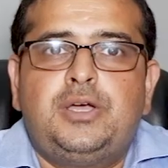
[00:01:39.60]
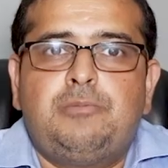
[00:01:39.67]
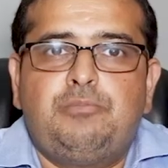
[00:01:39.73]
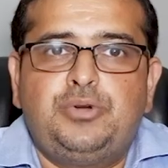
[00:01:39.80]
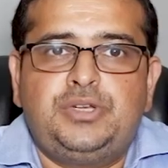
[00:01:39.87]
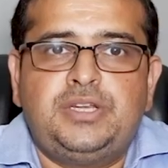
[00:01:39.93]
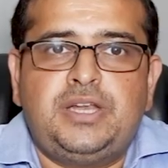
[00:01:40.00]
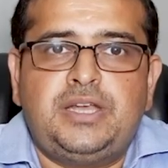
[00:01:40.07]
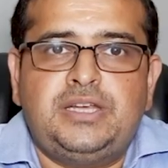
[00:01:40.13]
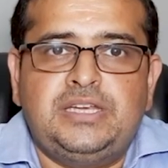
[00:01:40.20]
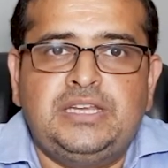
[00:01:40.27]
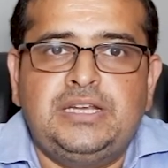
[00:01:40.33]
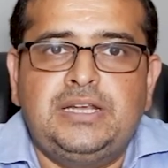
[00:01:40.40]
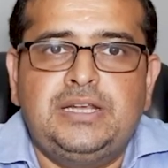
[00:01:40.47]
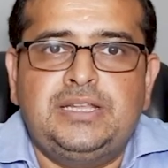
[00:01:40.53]
put in a
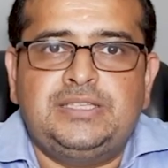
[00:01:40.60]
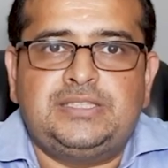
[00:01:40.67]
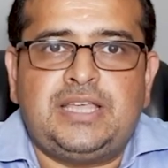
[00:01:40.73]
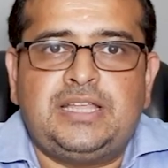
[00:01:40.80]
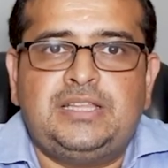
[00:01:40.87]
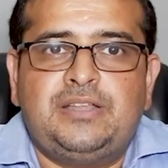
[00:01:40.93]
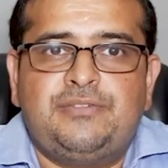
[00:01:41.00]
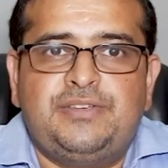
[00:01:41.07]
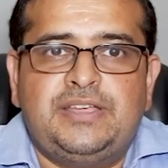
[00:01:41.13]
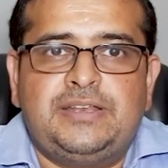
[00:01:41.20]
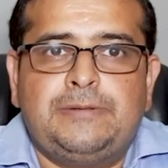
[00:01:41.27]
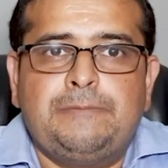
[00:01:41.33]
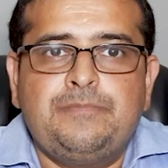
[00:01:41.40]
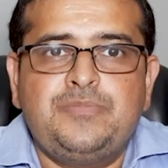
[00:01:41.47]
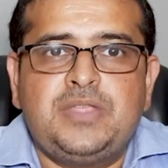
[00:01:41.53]
needle inside the
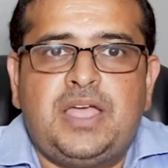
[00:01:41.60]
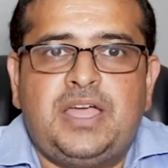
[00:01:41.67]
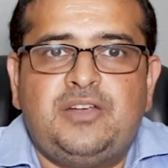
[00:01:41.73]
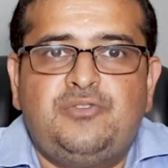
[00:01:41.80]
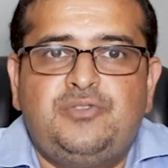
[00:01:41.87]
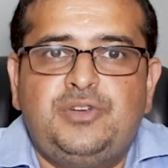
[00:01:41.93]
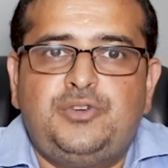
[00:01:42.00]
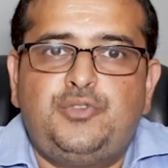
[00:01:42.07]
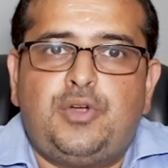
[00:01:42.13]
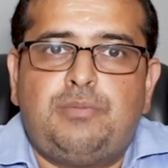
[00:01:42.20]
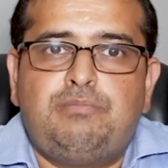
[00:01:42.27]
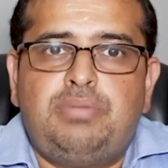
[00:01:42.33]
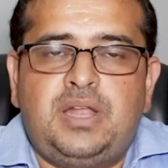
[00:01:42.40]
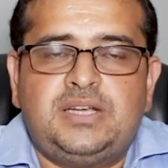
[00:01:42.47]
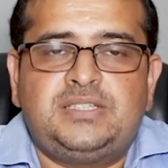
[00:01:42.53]
vein and withdraw
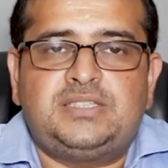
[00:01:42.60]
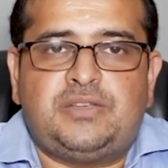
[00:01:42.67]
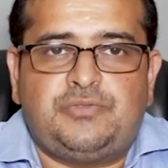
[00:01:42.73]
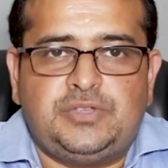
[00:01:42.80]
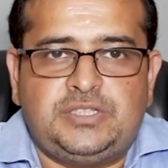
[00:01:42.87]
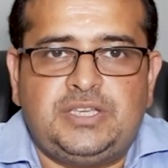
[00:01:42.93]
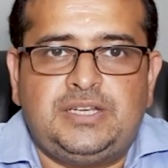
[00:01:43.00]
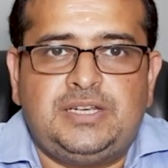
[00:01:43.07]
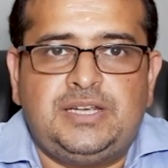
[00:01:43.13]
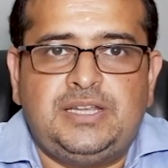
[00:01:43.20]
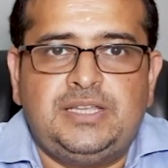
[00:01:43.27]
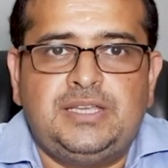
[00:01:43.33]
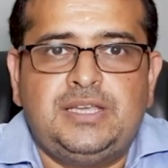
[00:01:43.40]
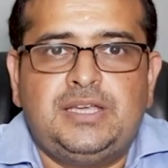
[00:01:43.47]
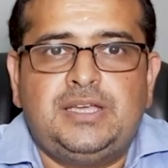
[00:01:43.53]
blood
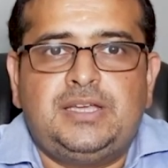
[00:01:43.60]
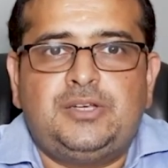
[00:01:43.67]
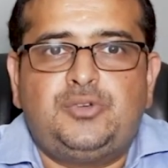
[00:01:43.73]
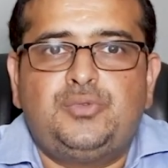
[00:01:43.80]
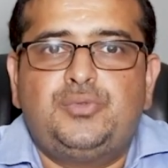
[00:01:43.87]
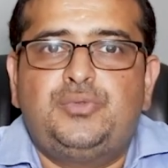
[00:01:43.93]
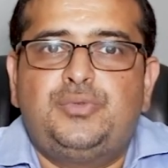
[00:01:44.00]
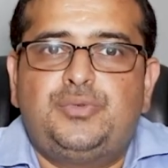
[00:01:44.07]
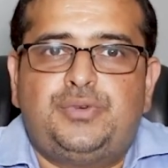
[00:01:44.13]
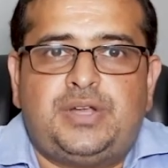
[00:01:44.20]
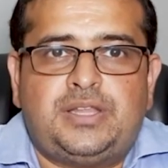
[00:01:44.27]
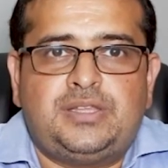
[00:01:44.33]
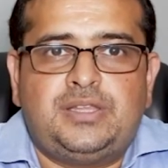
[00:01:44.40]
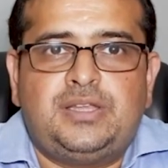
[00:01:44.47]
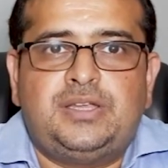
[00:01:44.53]
sufficiently to
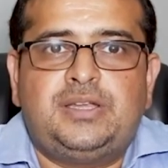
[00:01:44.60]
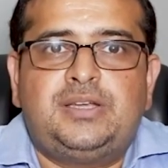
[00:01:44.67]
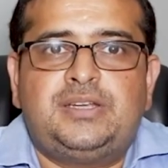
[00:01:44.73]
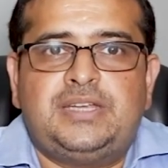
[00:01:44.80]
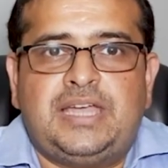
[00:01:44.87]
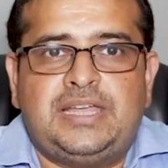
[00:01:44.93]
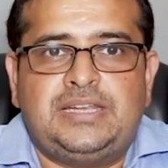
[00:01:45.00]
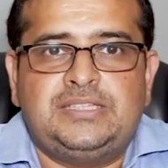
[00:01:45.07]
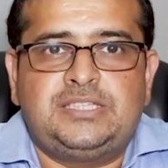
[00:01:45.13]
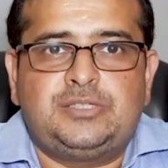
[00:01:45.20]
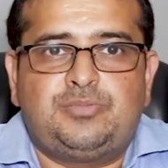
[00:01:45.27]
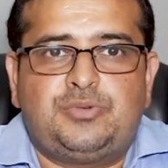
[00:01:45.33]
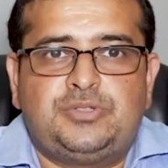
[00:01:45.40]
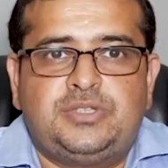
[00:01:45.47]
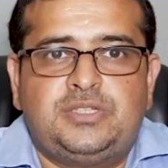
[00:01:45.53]
run the dialysis
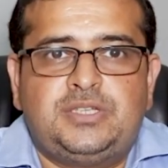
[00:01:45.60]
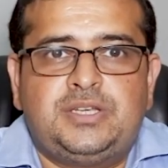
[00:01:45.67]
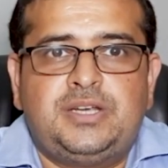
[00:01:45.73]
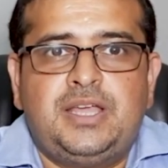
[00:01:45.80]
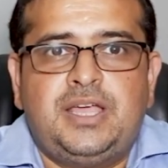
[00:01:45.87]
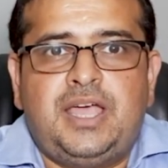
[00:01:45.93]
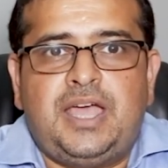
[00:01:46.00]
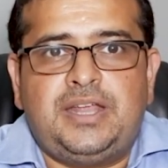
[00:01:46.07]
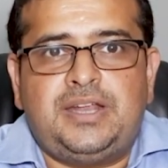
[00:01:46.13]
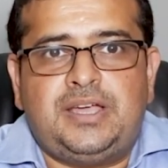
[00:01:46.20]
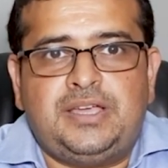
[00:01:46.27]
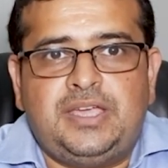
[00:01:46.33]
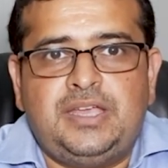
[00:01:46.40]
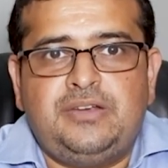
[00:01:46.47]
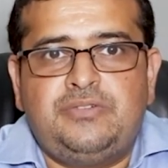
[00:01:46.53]
procedure and
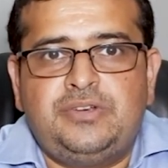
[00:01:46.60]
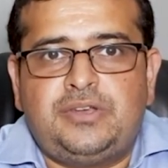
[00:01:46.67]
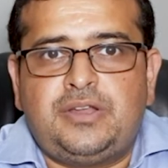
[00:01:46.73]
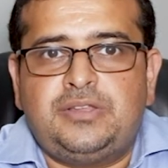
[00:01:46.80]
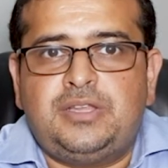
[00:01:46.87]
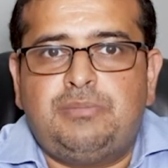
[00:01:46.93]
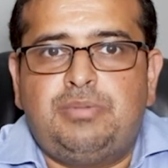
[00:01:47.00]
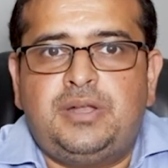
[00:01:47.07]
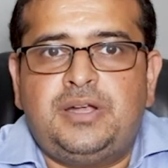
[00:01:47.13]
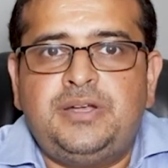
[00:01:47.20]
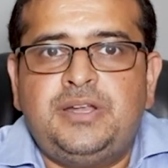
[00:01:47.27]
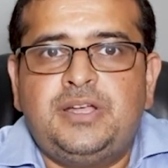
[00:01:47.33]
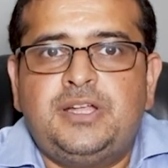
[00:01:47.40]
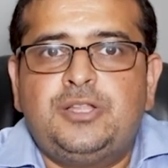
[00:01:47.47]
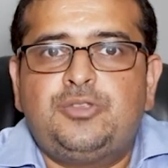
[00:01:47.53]
again return the blood
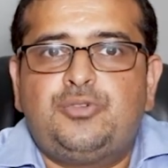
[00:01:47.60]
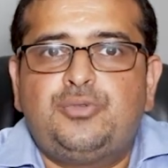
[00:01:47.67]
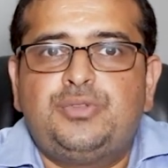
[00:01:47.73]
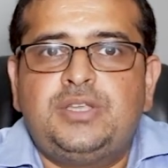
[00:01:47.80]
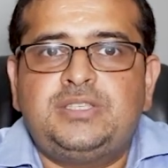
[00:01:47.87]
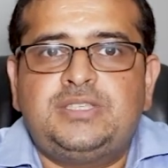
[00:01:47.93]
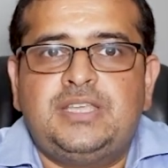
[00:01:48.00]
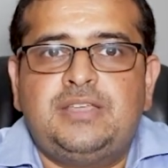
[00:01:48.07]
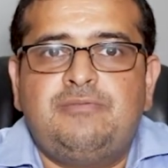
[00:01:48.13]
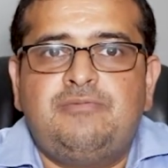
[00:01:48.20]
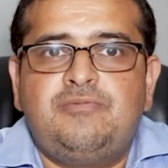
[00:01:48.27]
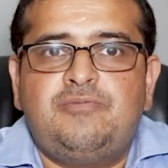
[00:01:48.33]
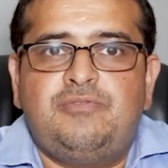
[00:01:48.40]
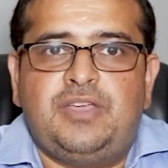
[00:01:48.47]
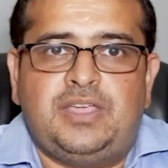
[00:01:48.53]
through the same
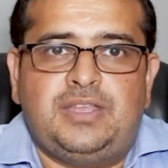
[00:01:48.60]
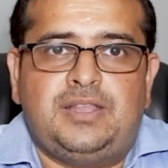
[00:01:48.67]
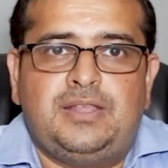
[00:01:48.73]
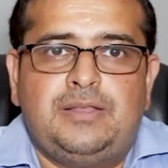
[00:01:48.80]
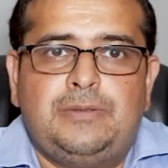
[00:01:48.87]
vein.